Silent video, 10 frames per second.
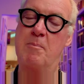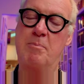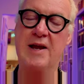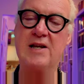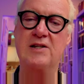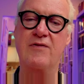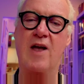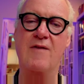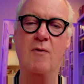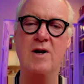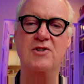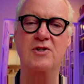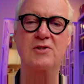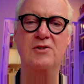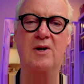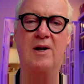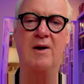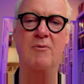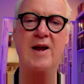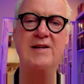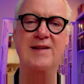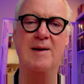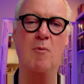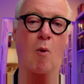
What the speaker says: Please, if you have questions, raise them,